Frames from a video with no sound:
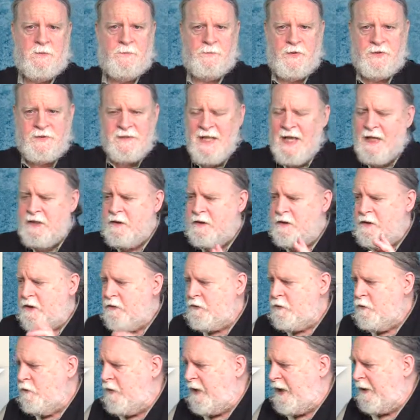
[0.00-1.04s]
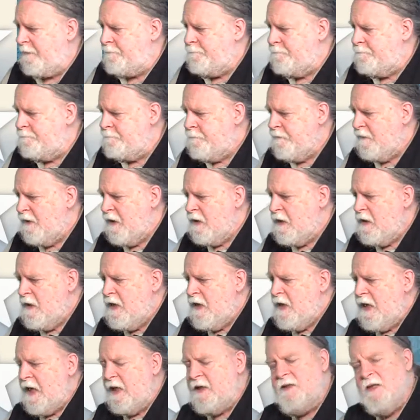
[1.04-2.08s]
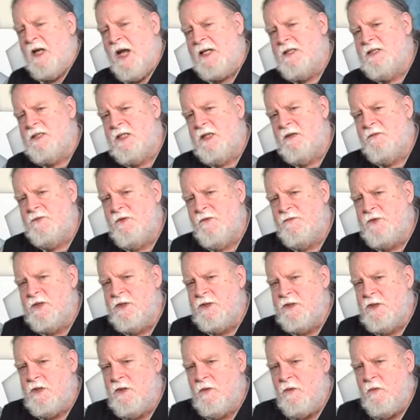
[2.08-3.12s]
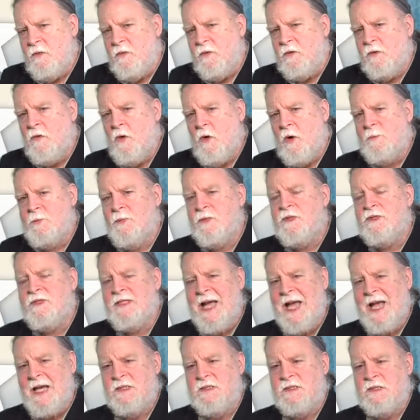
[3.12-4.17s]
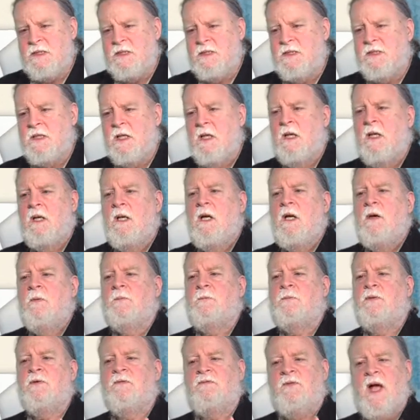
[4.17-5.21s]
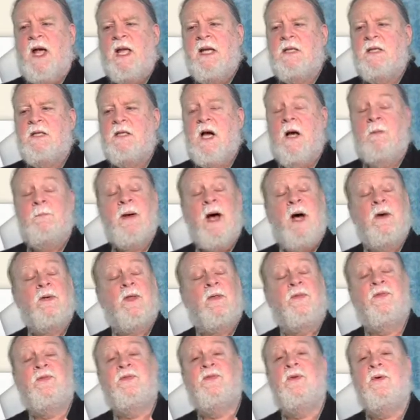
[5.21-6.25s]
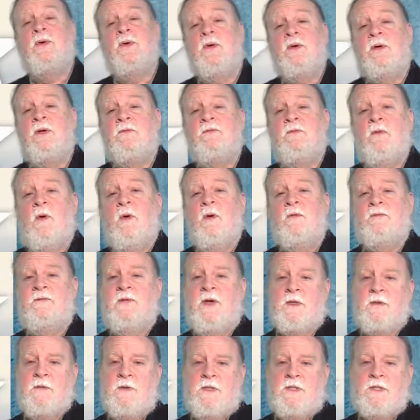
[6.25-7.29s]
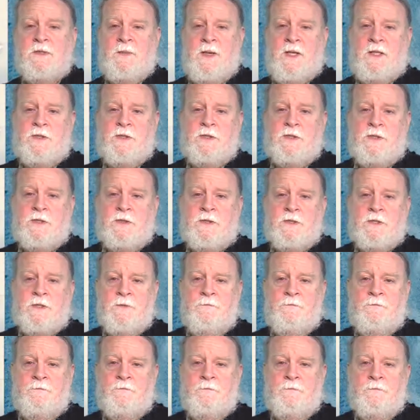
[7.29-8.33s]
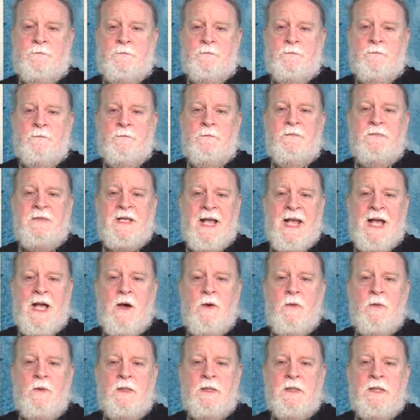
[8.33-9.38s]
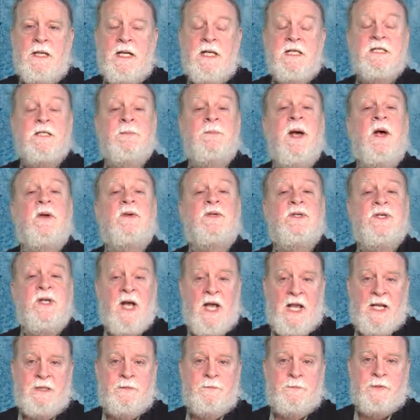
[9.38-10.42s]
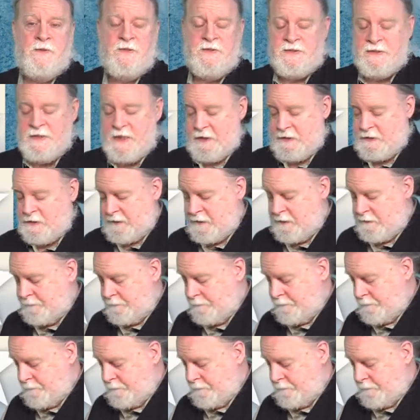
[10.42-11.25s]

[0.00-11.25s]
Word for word: To put that in another way, in nineteen fifty-two, corporate taxes provided about a third of all federal expenditures. Now, it's about nine percent.